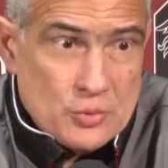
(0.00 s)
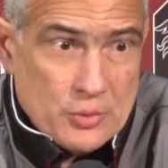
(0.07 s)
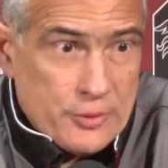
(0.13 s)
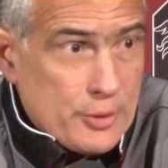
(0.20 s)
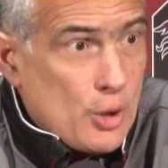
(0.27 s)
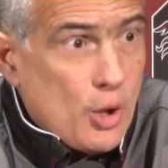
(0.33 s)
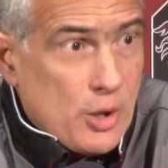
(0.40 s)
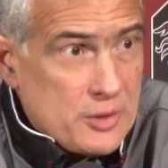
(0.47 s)
of
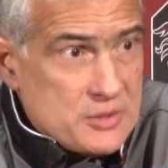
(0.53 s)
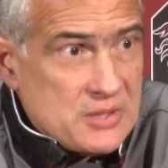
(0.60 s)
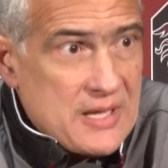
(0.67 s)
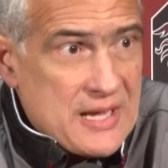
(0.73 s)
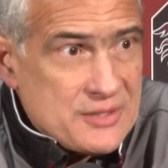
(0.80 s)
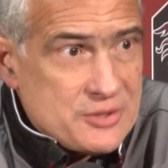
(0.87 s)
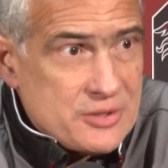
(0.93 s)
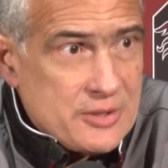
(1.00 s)
their guards
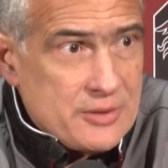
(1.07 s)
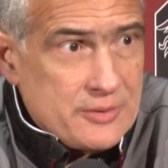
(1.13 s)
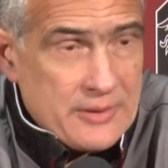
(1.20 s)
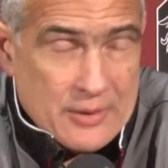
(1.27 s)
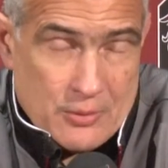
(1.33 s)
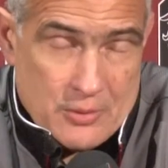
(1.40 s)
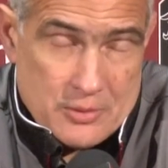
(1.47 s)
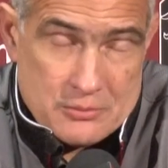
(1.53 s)
last year.
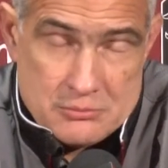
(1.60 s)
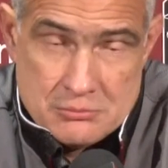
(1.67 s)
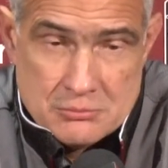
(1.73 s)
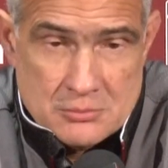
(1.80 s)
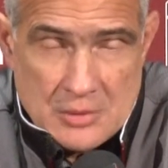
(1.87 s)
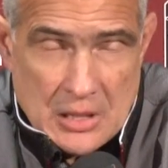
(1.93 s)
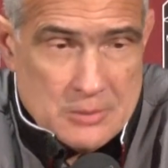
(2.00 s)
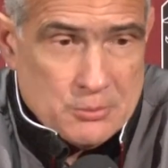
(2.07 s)
They were
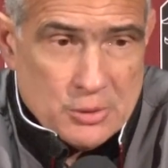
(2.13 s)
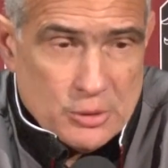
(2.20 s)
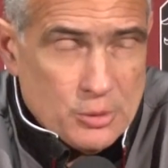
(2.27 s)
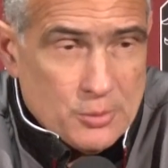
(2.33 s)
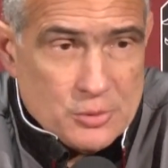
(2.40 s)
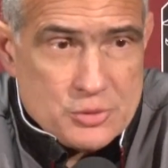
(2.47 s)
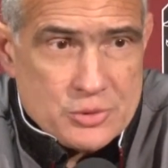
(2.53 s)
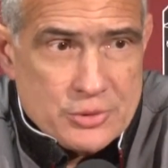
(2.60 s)

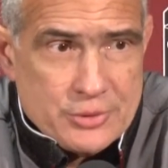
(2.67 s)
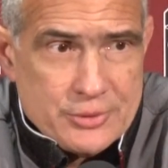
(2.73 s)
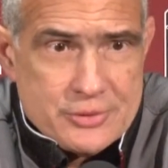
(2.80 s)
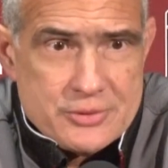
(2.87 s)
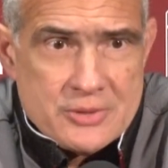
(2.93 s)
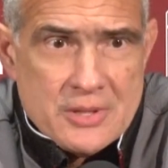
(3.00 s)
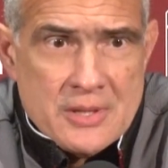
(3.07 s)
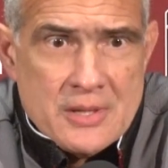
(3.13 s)
unbelievable
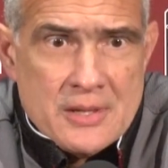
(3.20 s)
shooters.